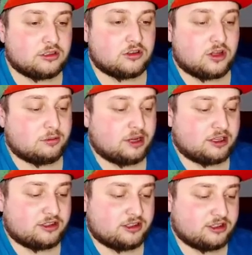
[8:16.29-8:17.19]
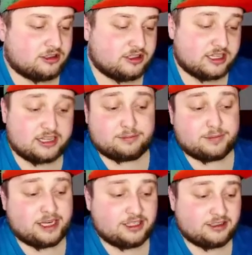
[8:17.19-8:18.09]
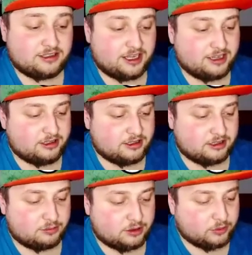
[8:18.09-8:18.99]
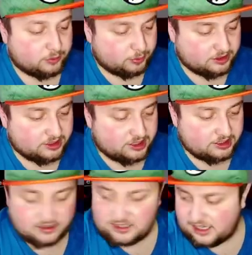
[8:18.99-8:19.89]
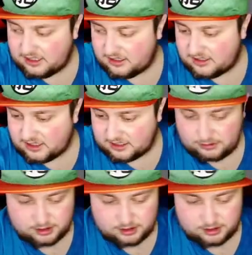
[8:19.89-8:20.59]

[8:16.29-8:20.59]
so I'm not that mad. Hey, not more, but not design this time.